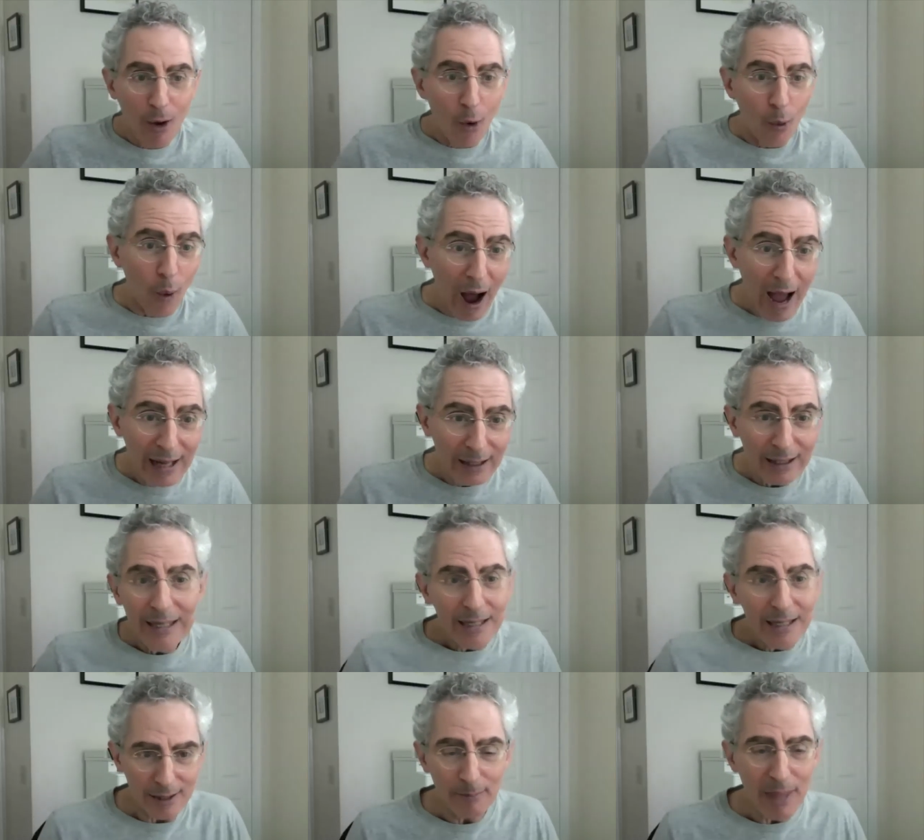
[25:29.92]
What? Yeah.
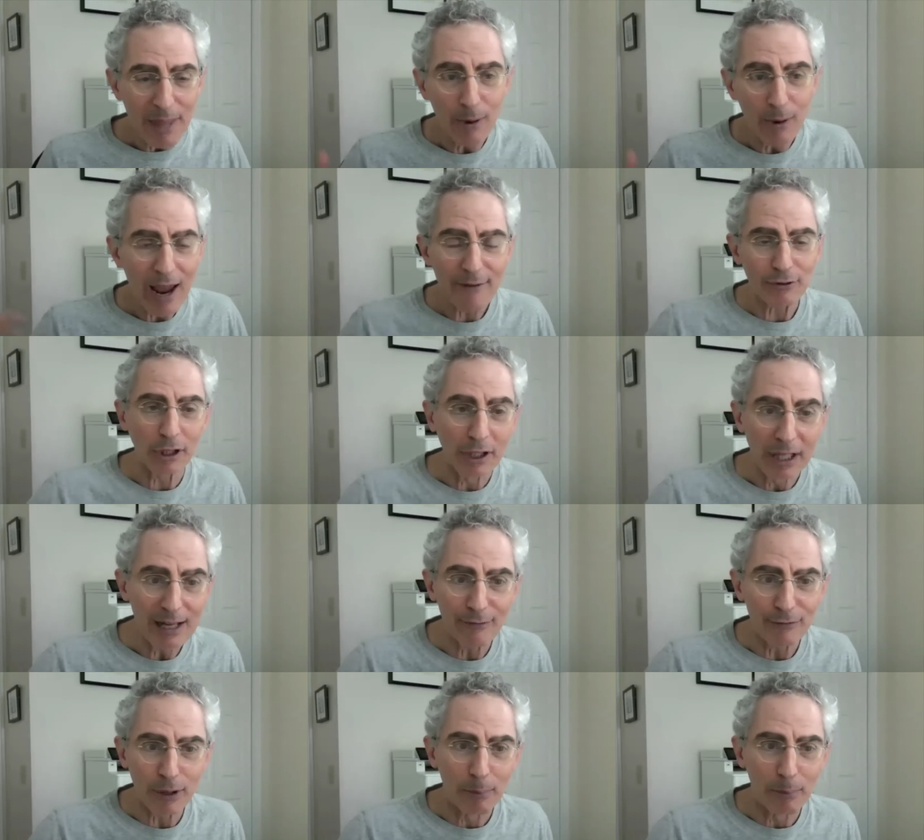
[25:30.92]
Someday we yeah. have to
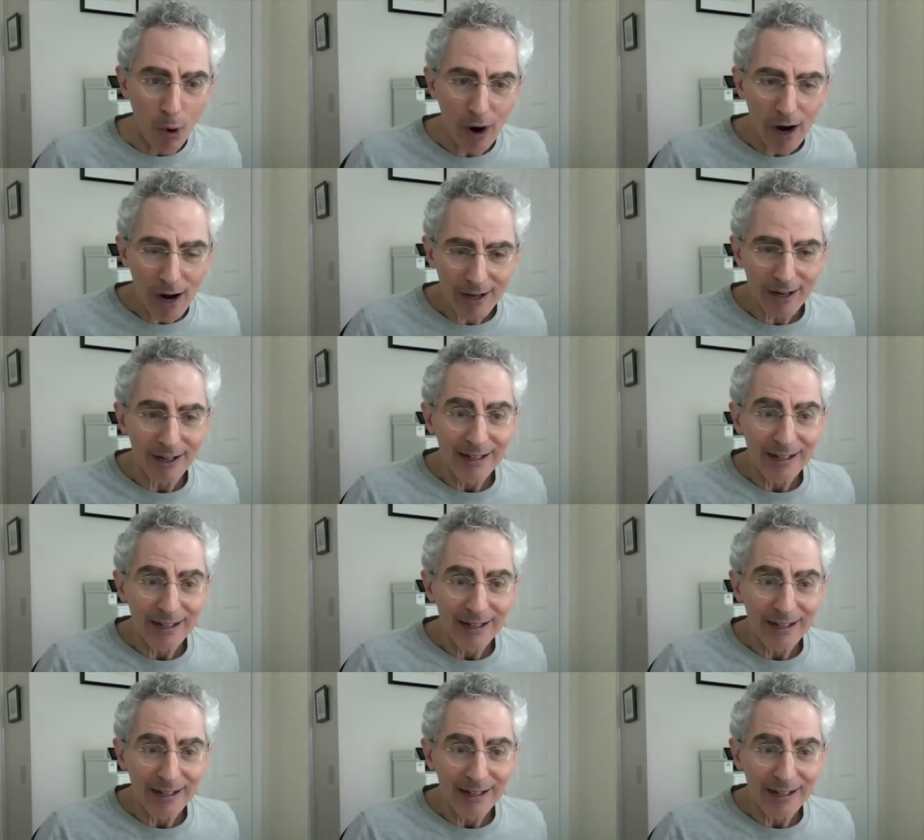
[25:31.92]
leave the board?